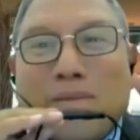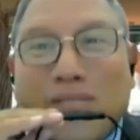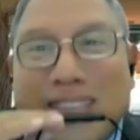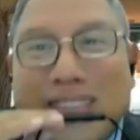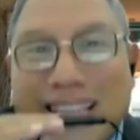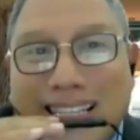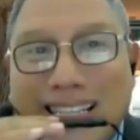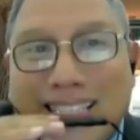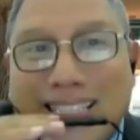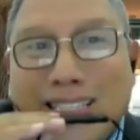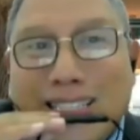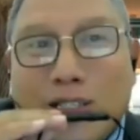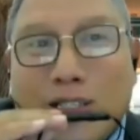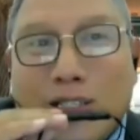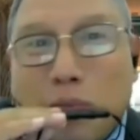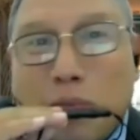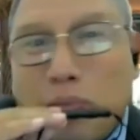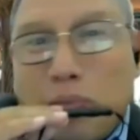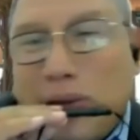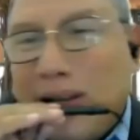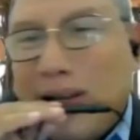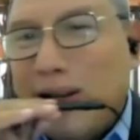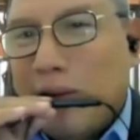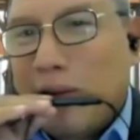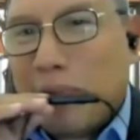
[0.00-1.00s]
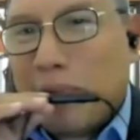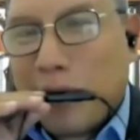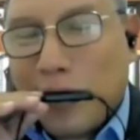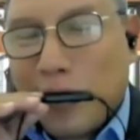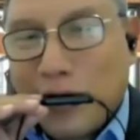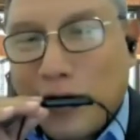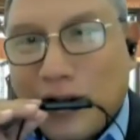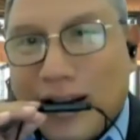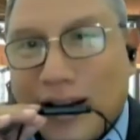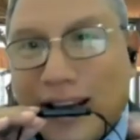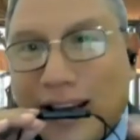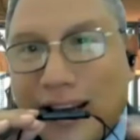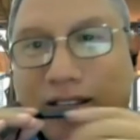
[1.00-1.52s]
This spin
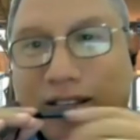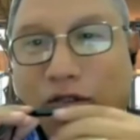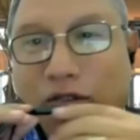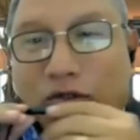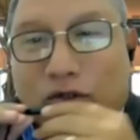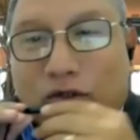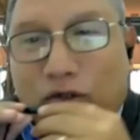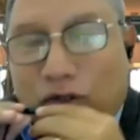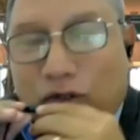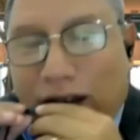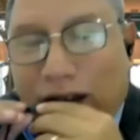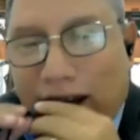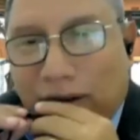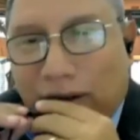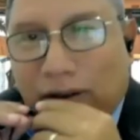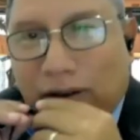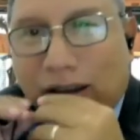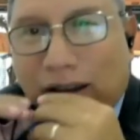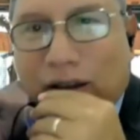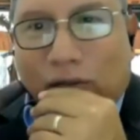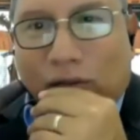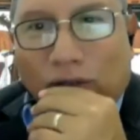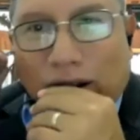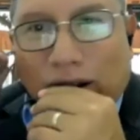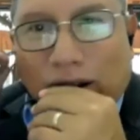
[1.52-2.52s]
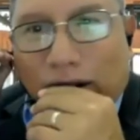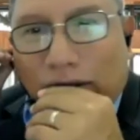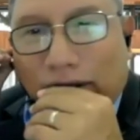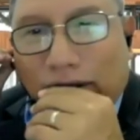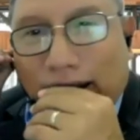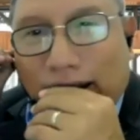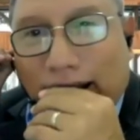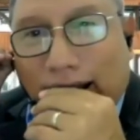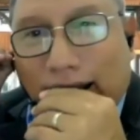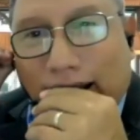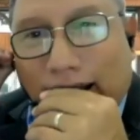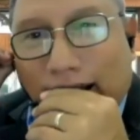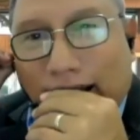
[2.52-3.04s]
approach is very,
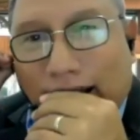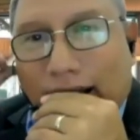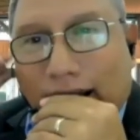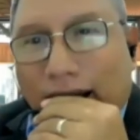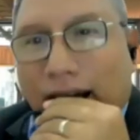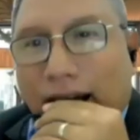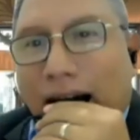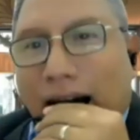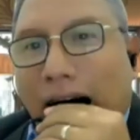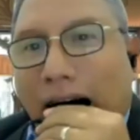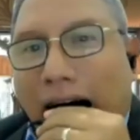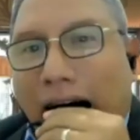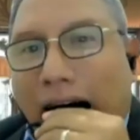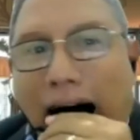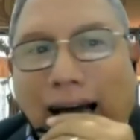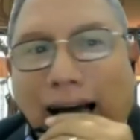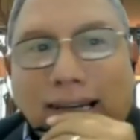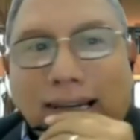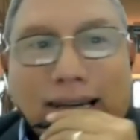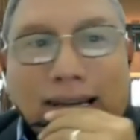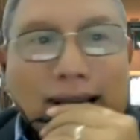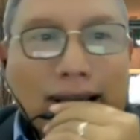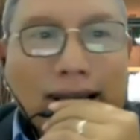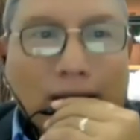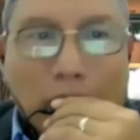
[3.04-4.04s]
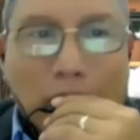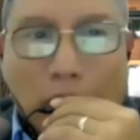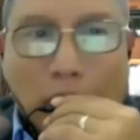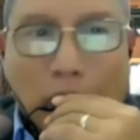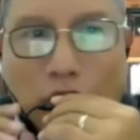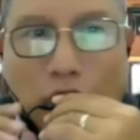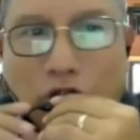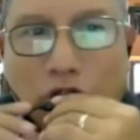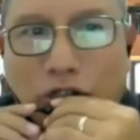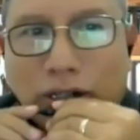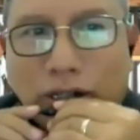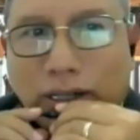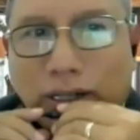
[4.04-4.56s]
very
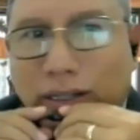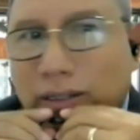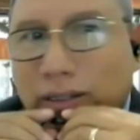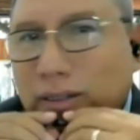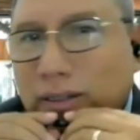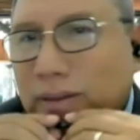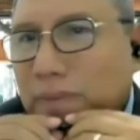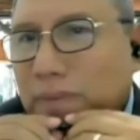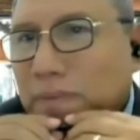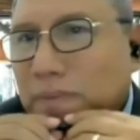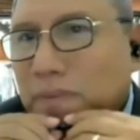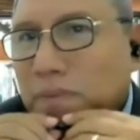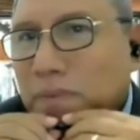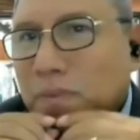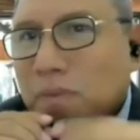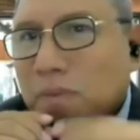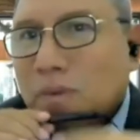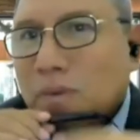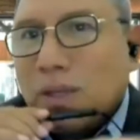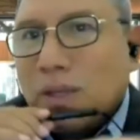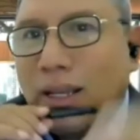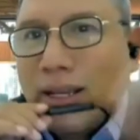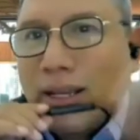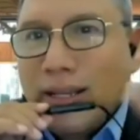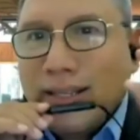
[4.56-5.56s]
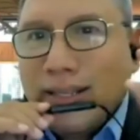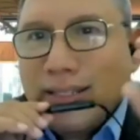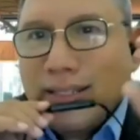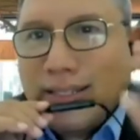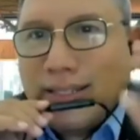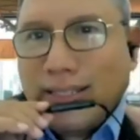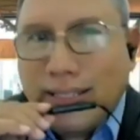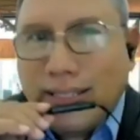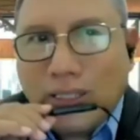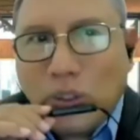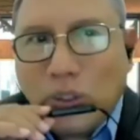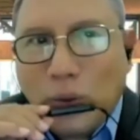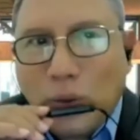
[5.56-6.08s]
unemotional.
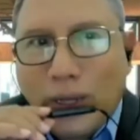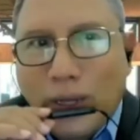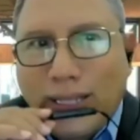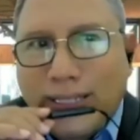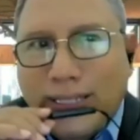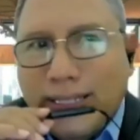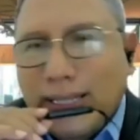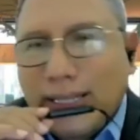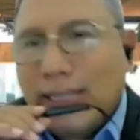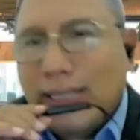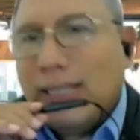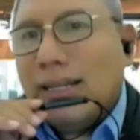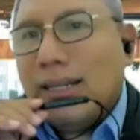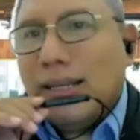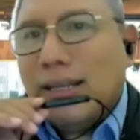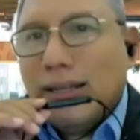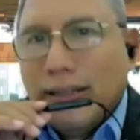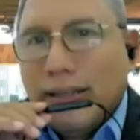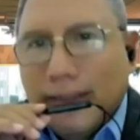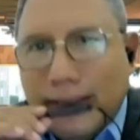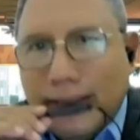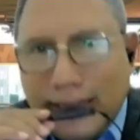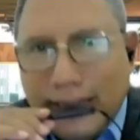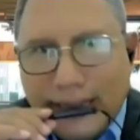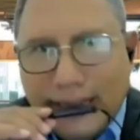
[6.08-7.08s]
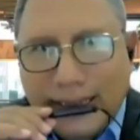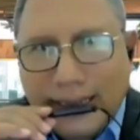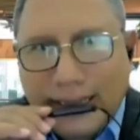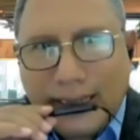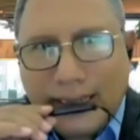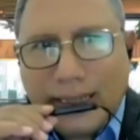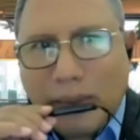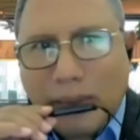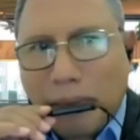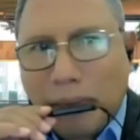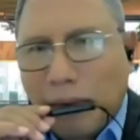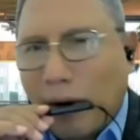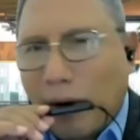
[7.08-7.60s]
Situation, this
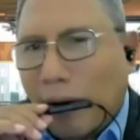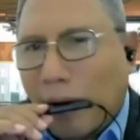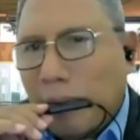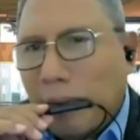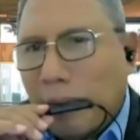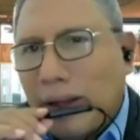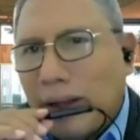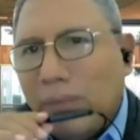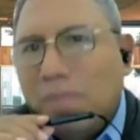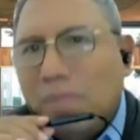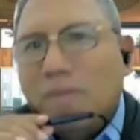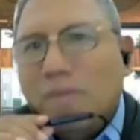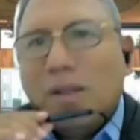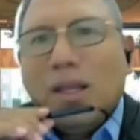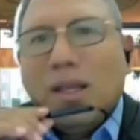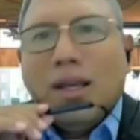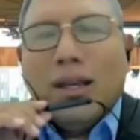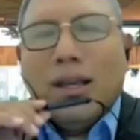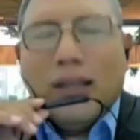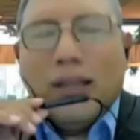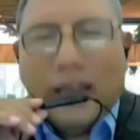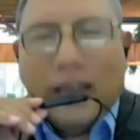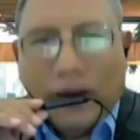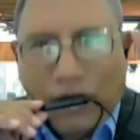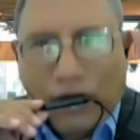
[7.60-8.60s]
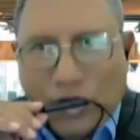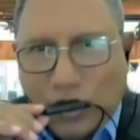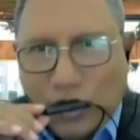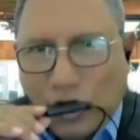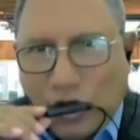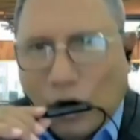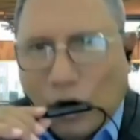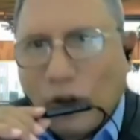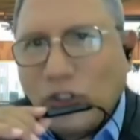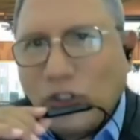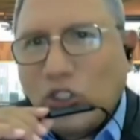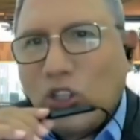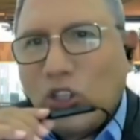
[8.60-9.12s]
is the problem. If you
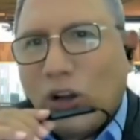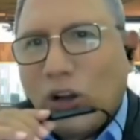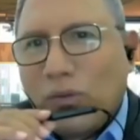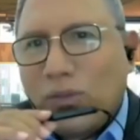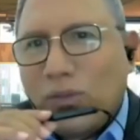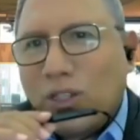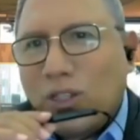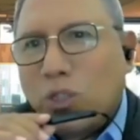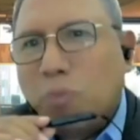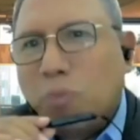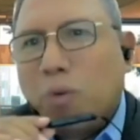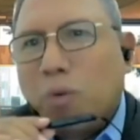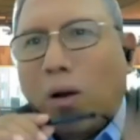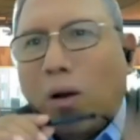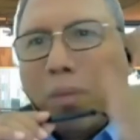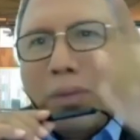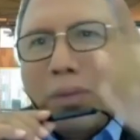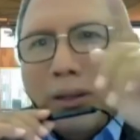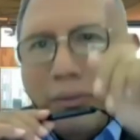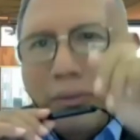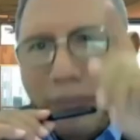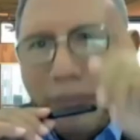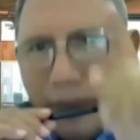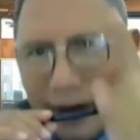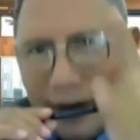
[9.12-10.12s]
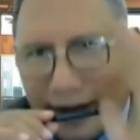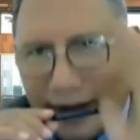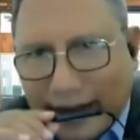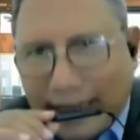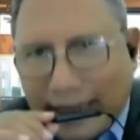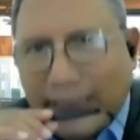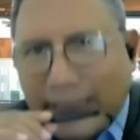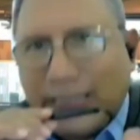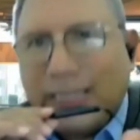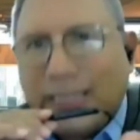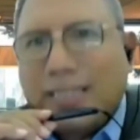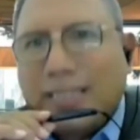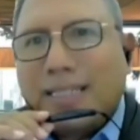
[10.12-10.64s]
don't solve this problem,
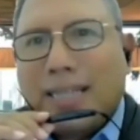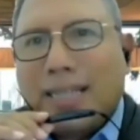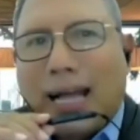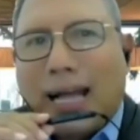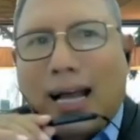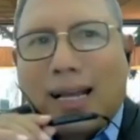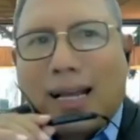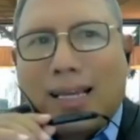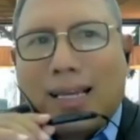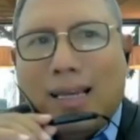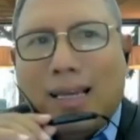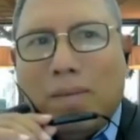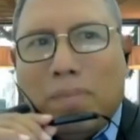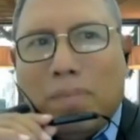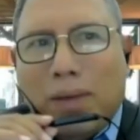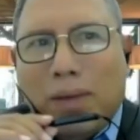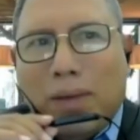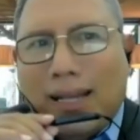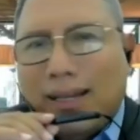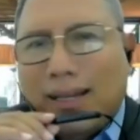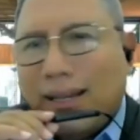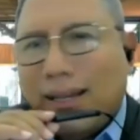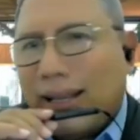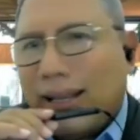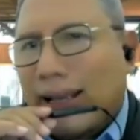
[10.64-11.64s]
this is the akibat